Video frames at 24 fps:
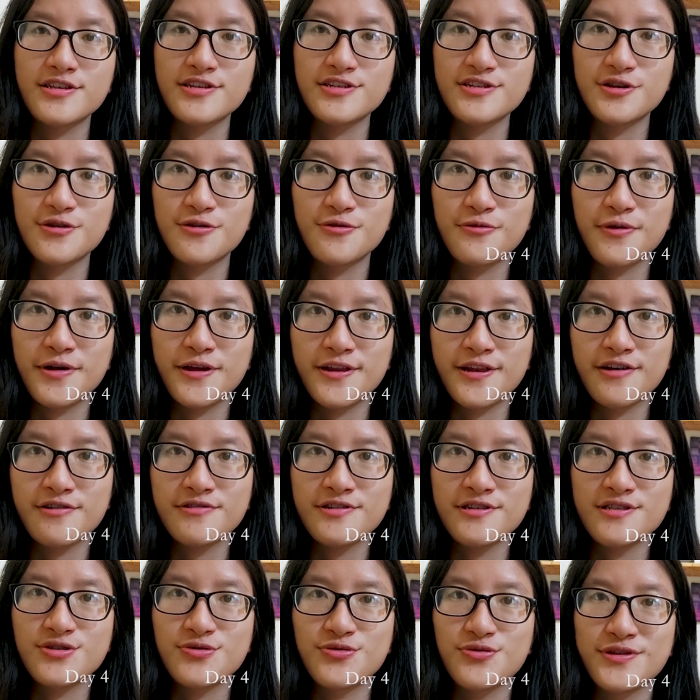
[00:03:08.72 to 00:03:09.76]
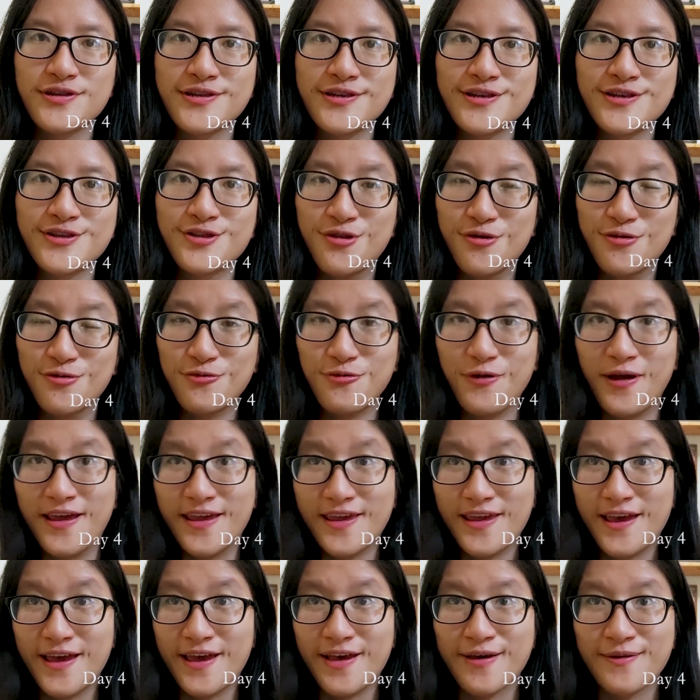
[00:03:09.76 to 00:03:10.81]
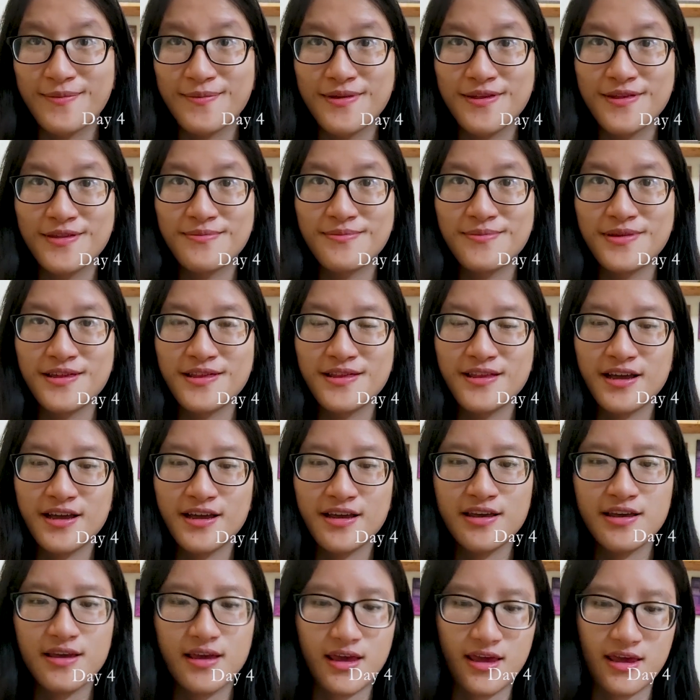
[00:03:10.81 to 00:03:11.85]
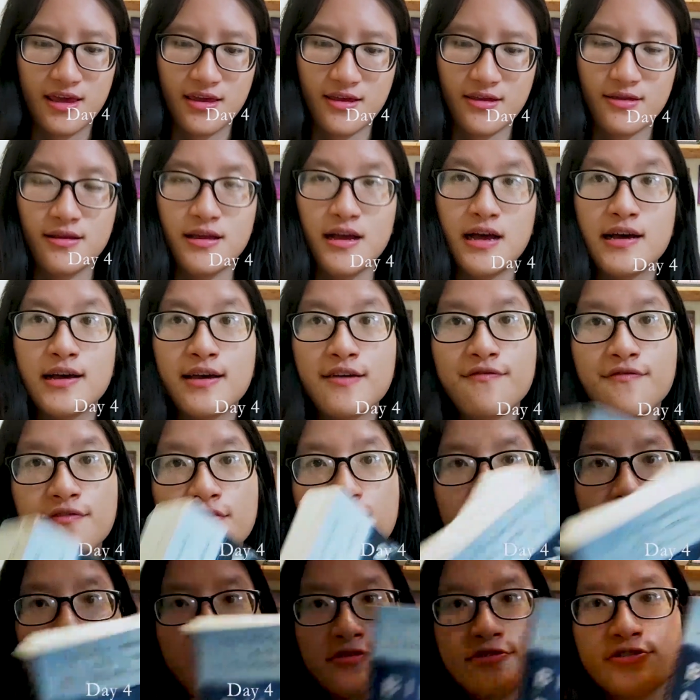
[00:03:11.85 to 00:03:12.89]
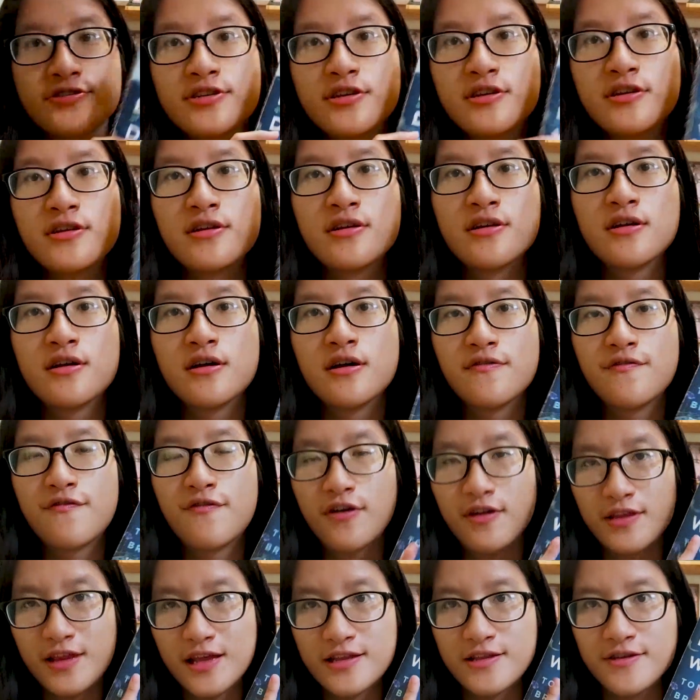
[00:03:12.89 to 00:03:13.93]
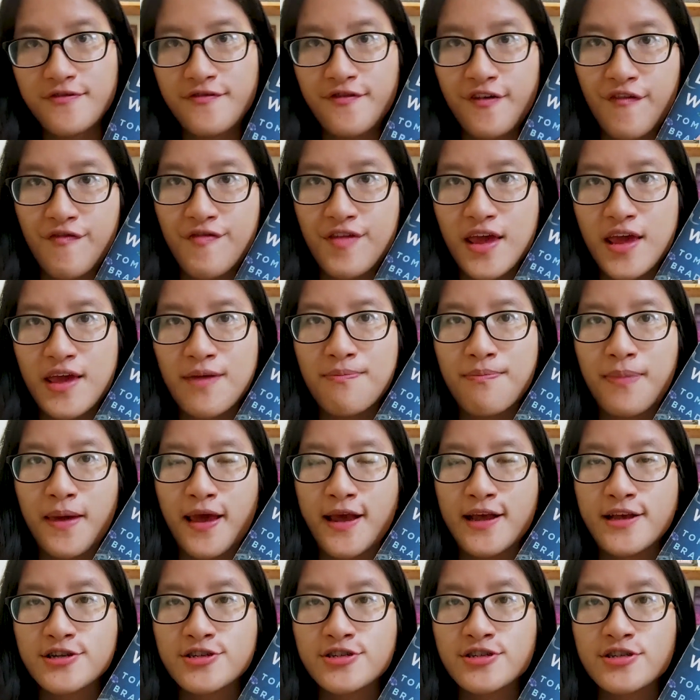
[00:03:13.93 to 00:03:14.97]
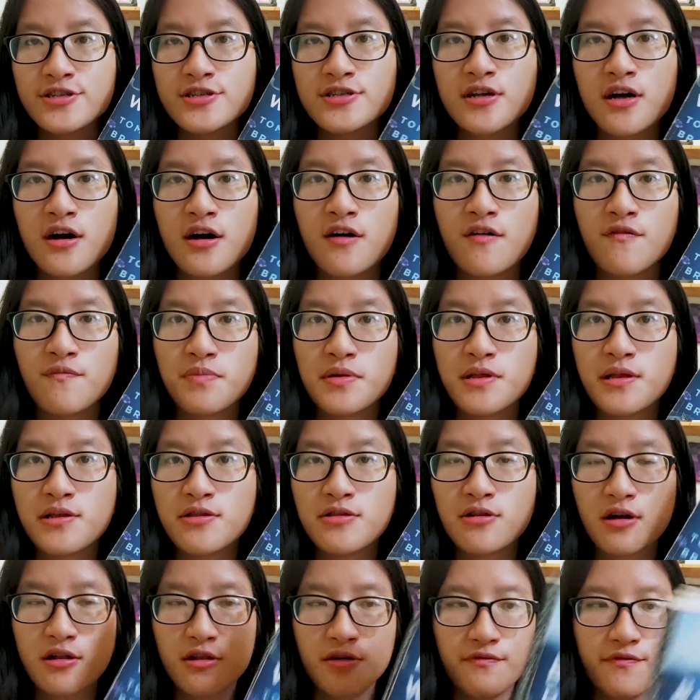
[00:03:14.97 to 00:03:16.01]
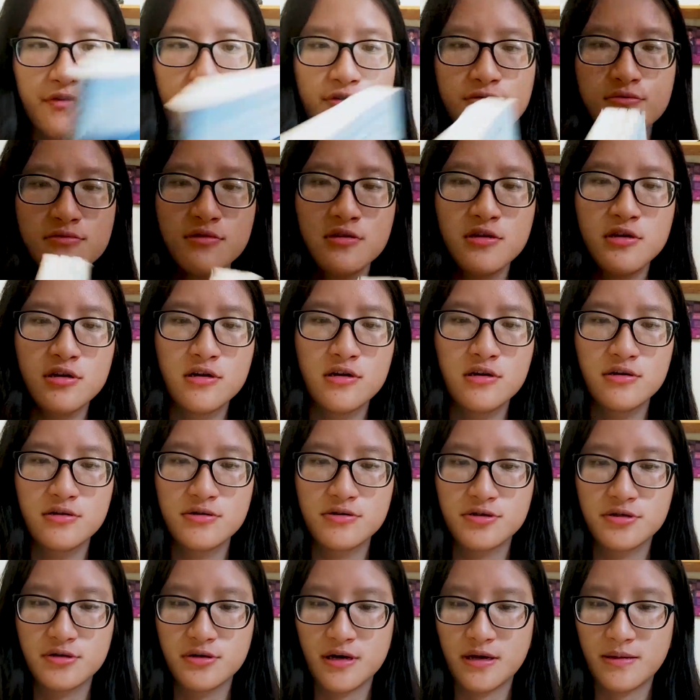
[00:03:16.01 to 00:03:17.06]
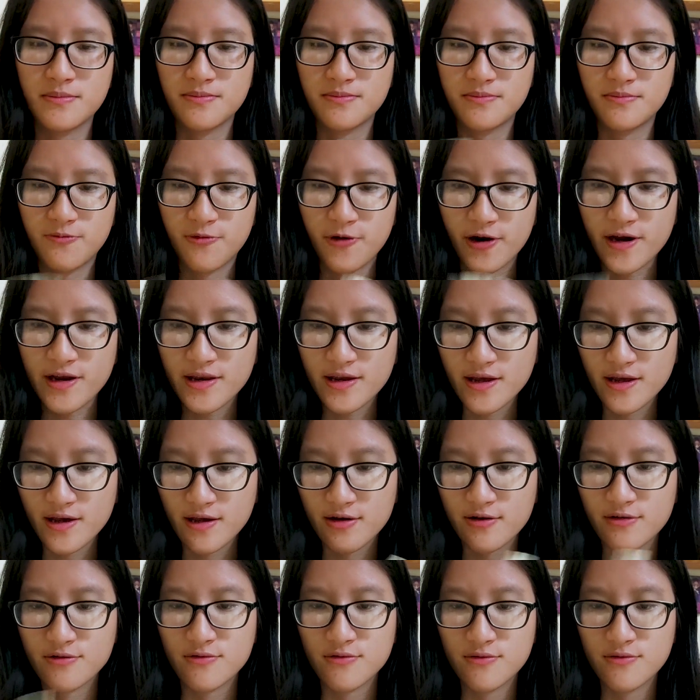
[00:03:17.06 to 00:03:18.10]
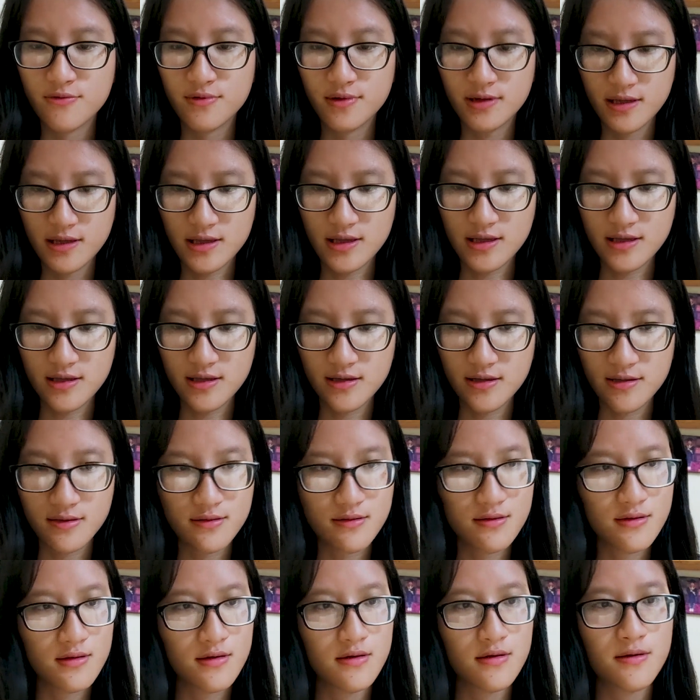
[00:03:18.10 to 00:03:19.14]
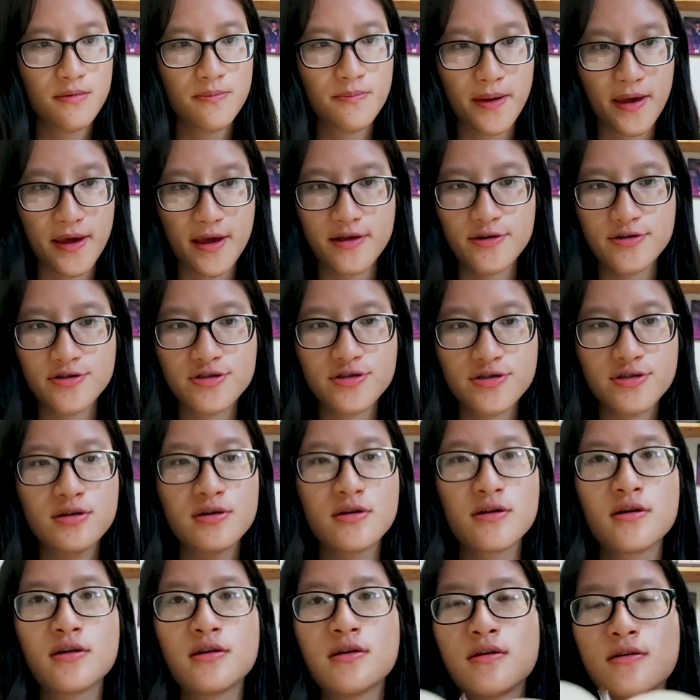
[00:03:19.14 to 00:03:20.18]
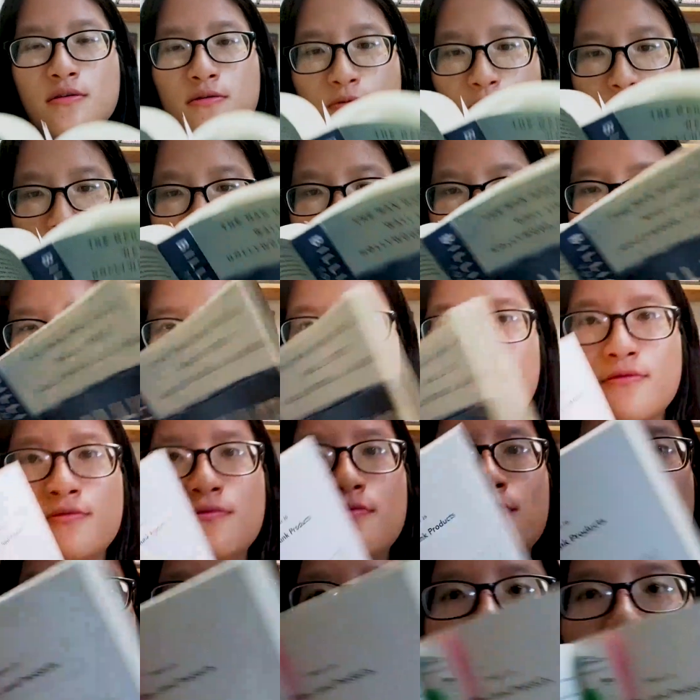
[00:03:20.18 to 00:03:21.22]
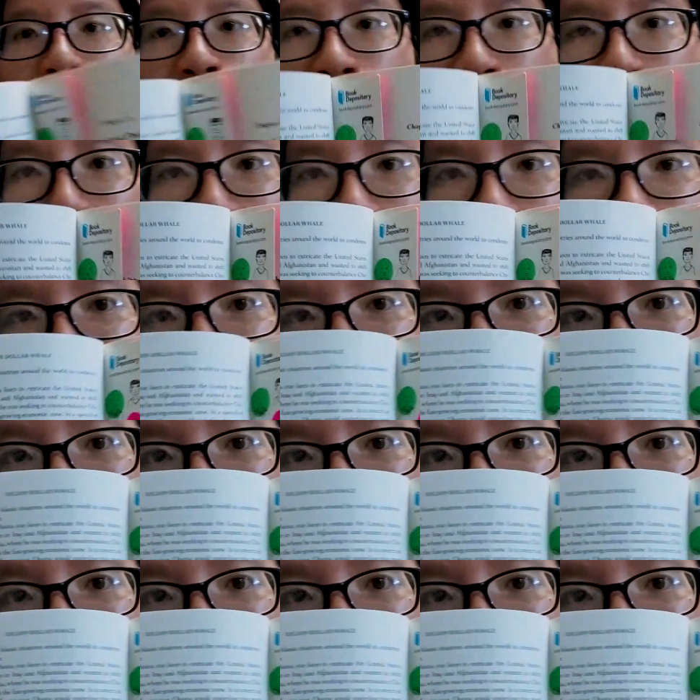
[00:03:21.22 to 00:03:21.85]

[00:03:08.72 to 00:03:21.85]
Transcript: So right now it's already two A M in the midnight, and I finished another fifty-eight pages of Billion Dollar View. So I'm right now in page one one